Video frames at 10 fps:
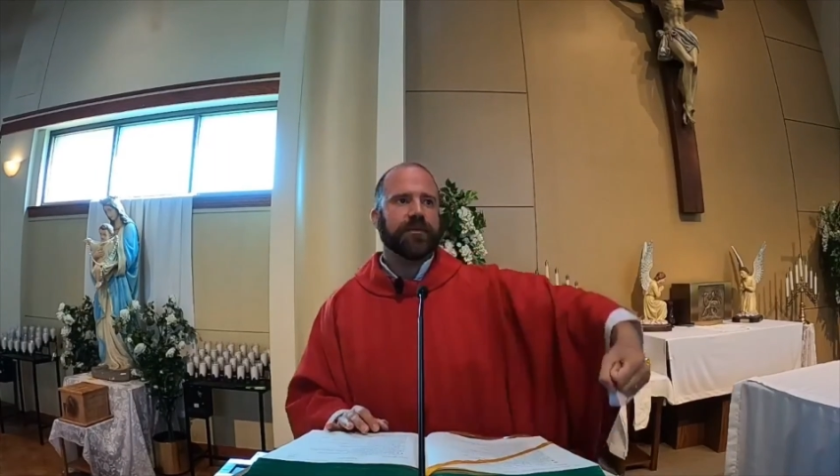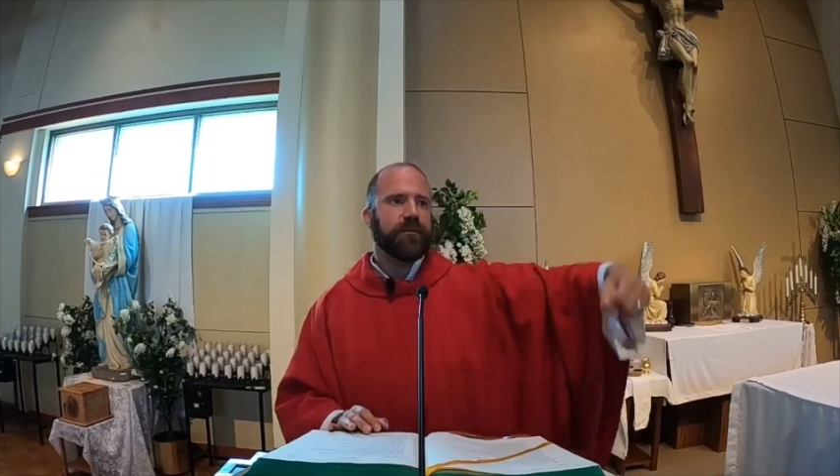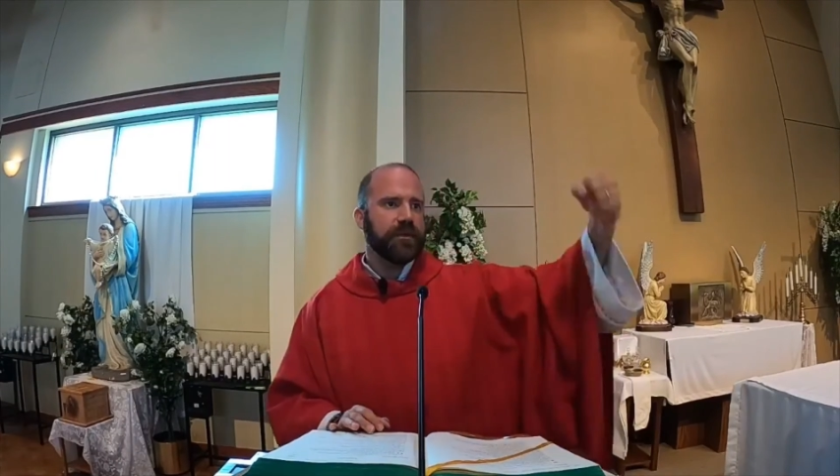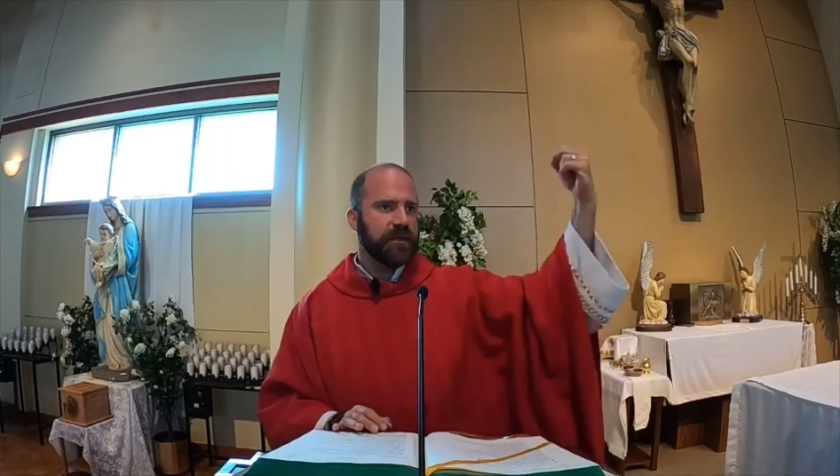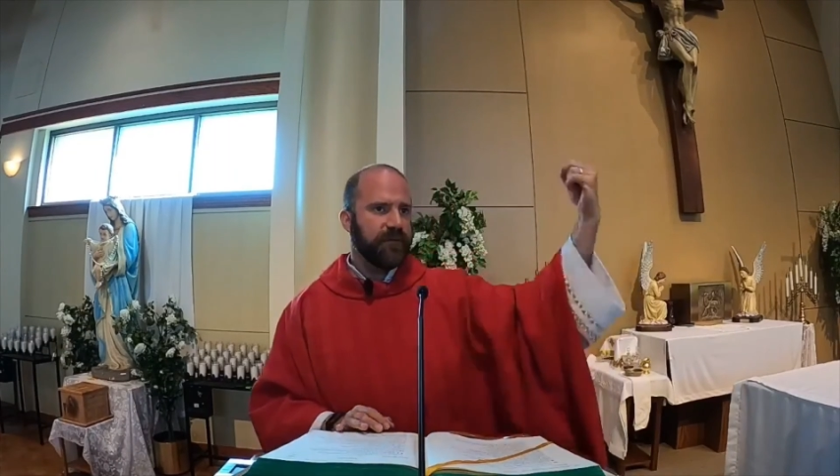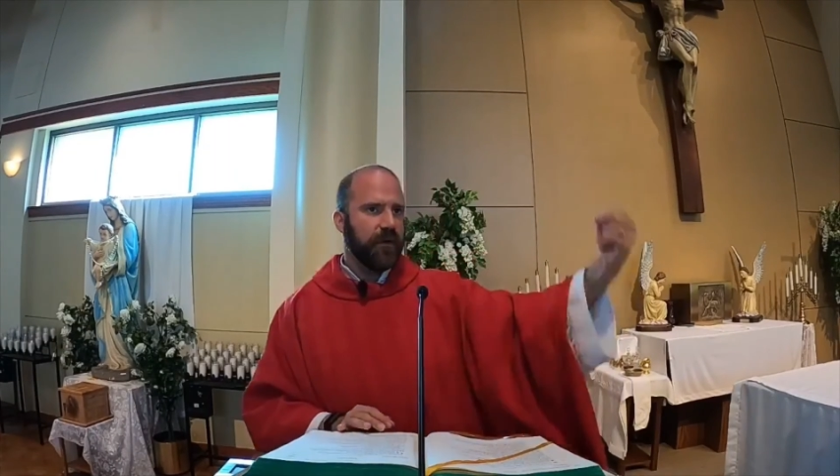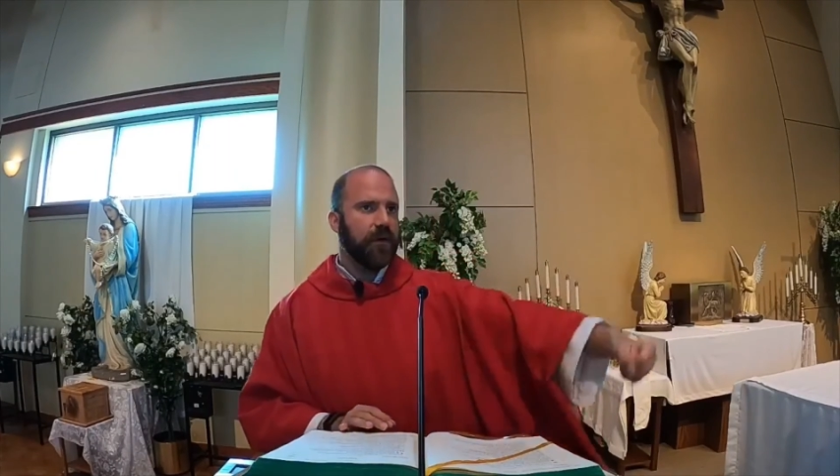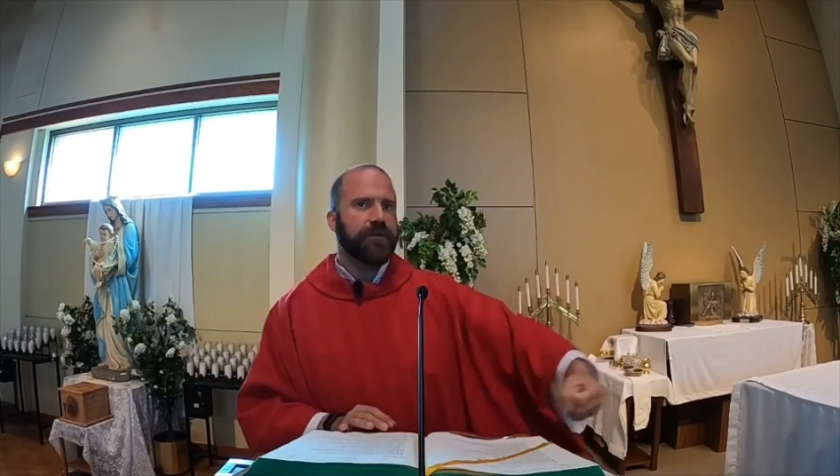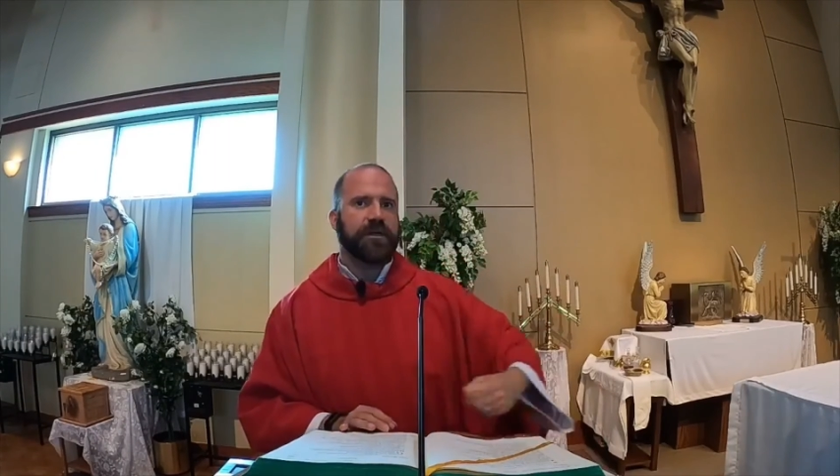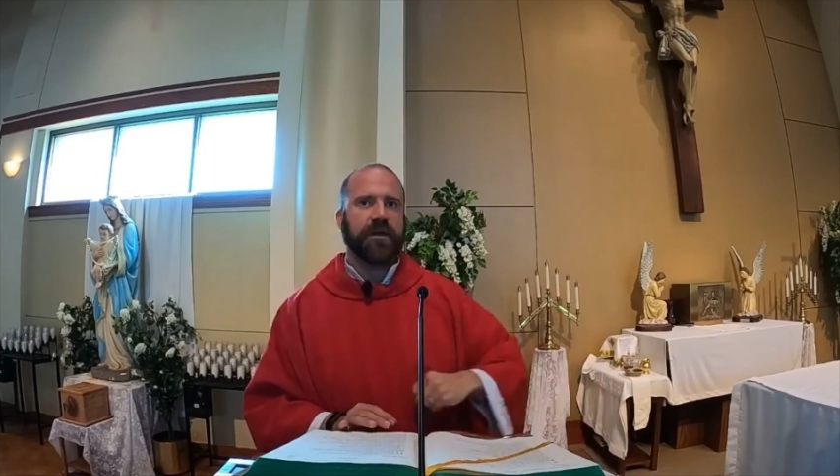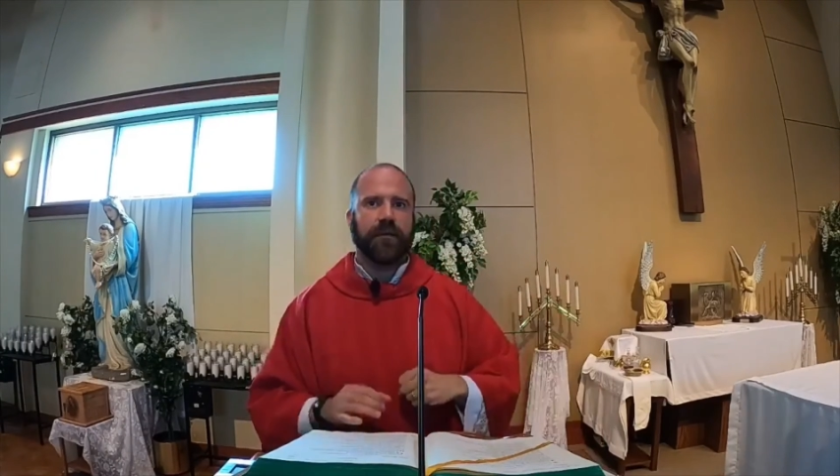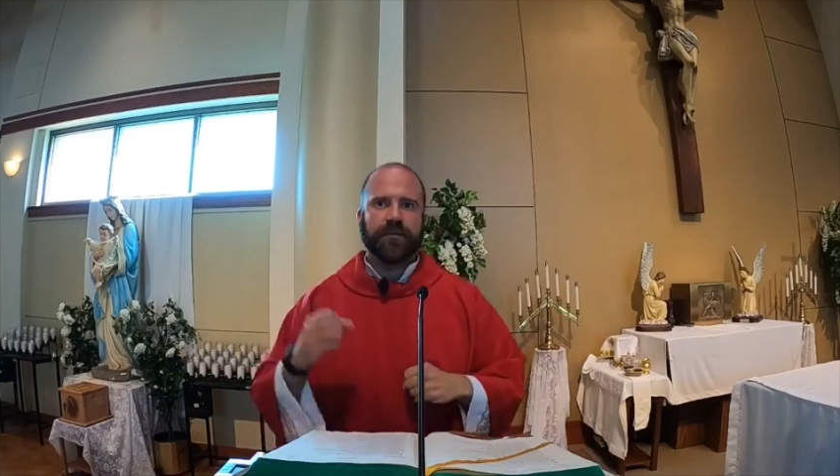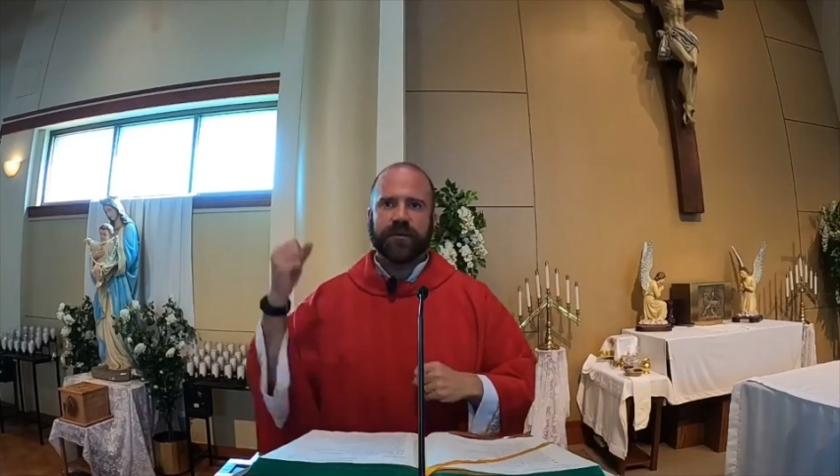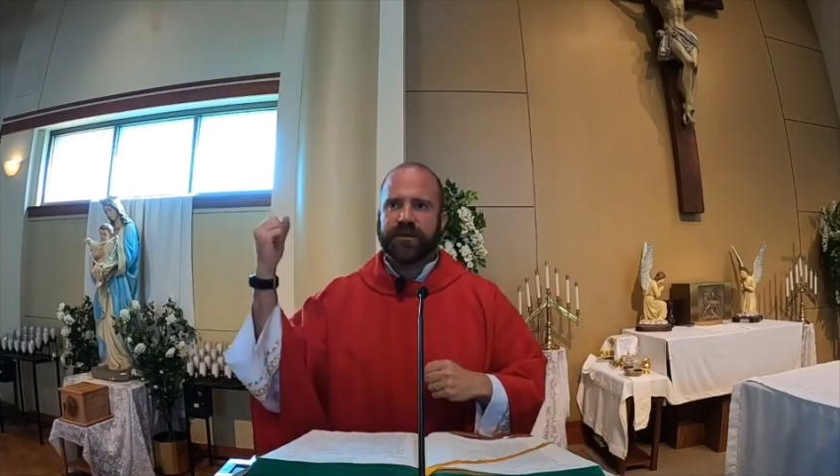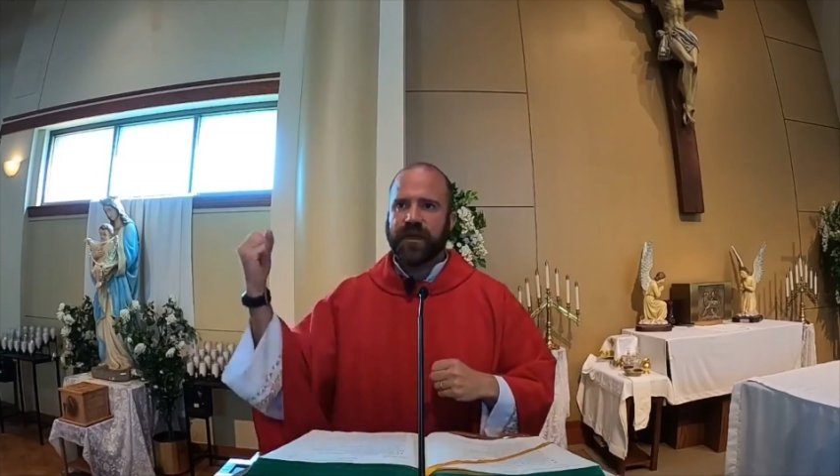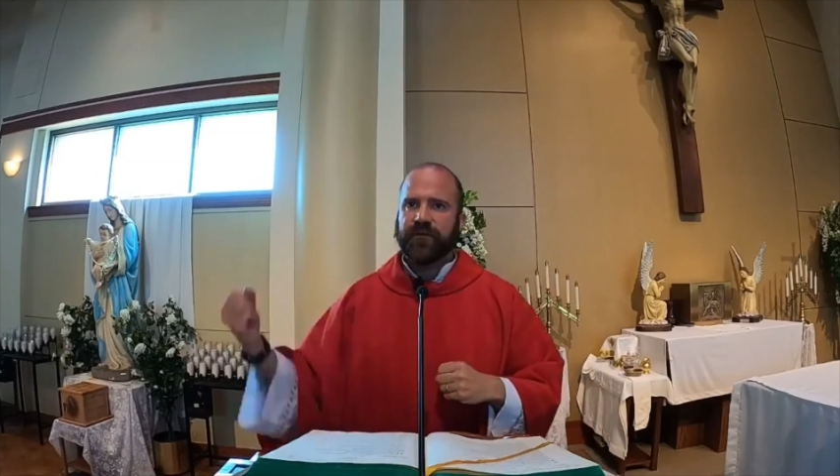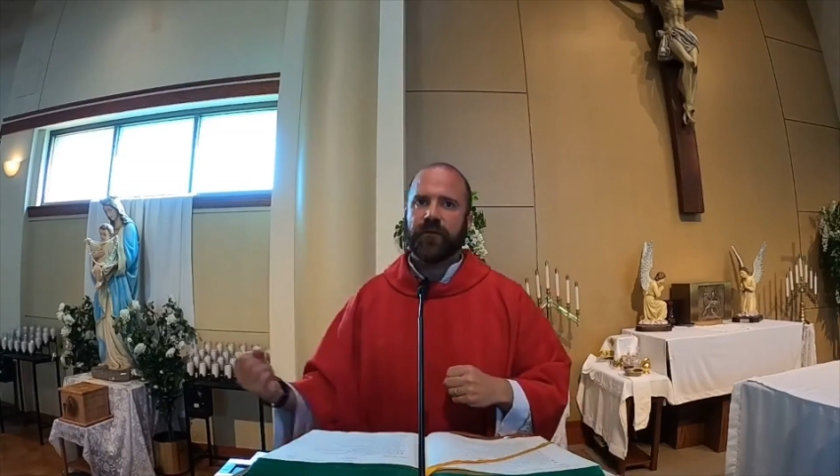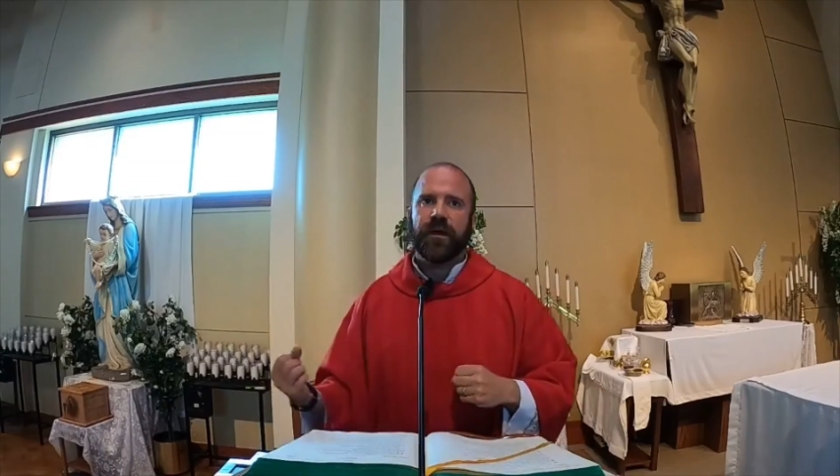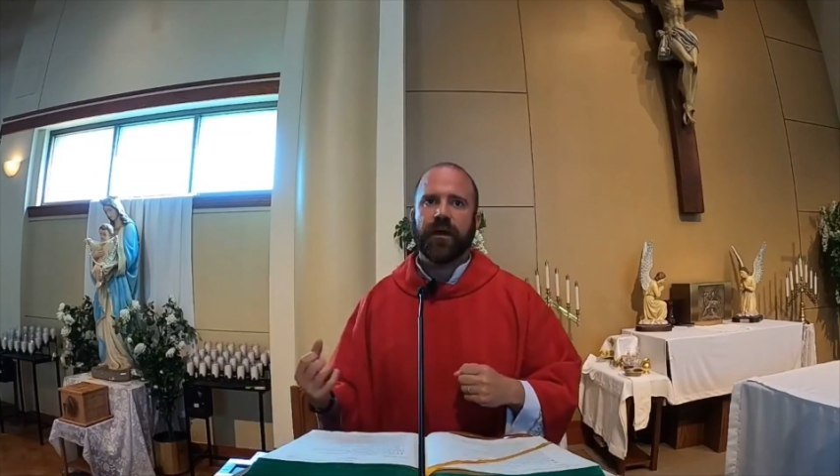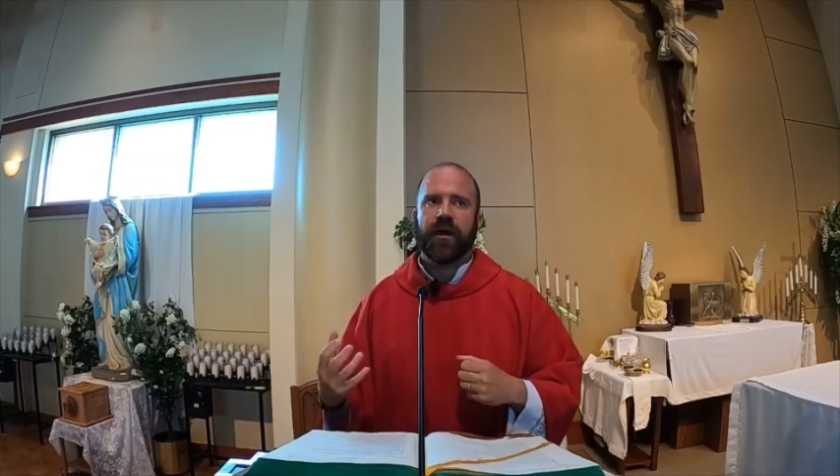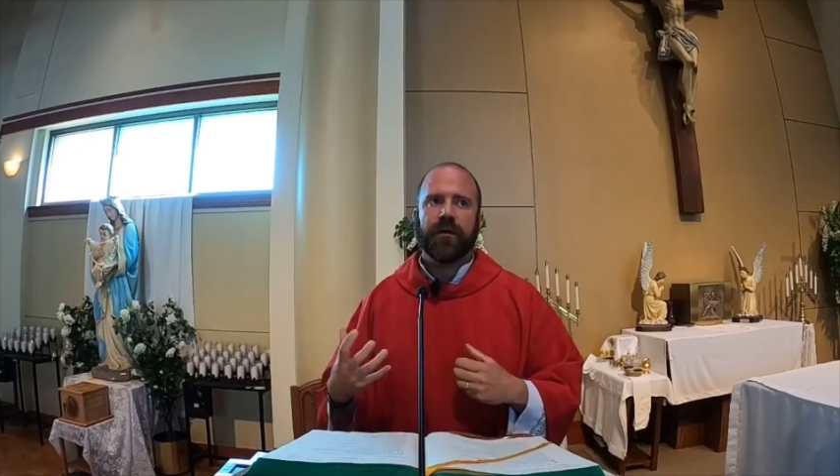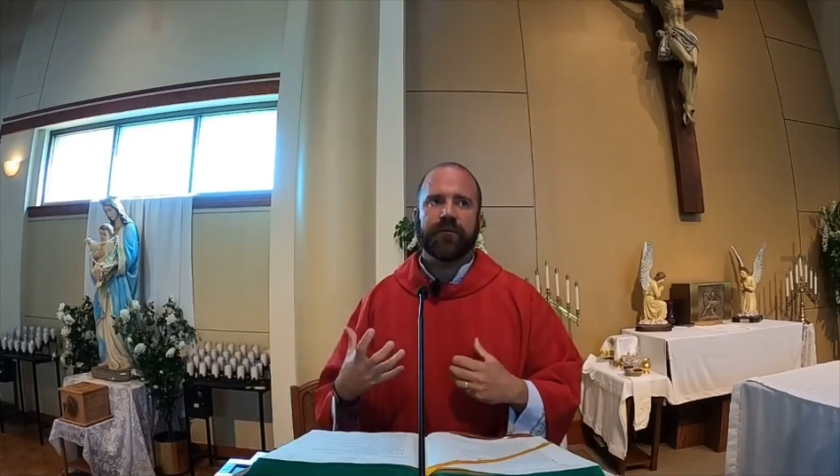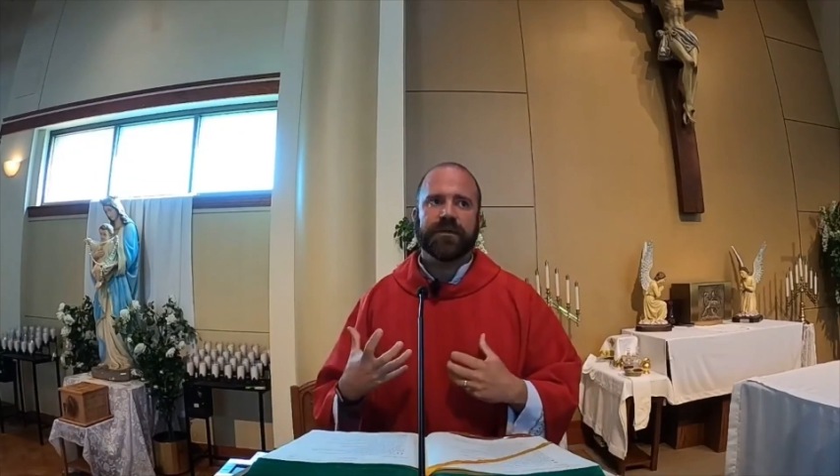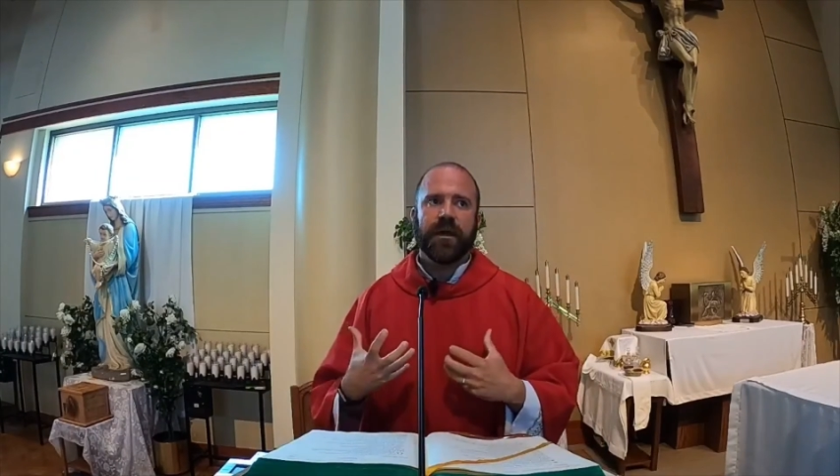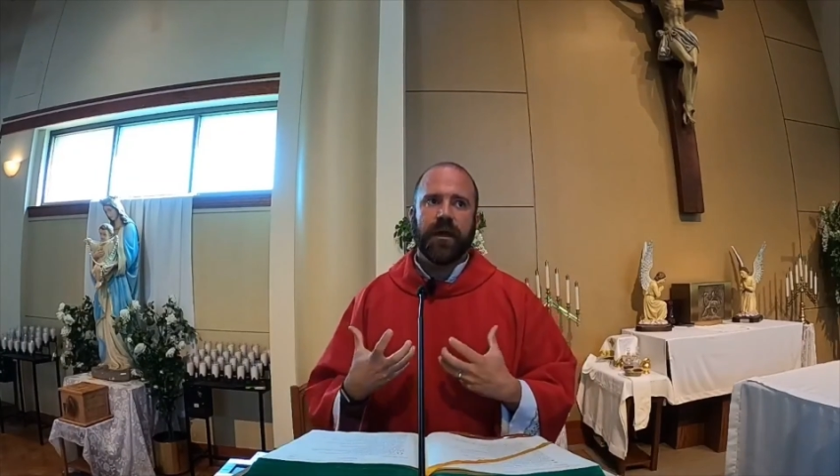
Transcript: when difficulty comes, when suffering comes,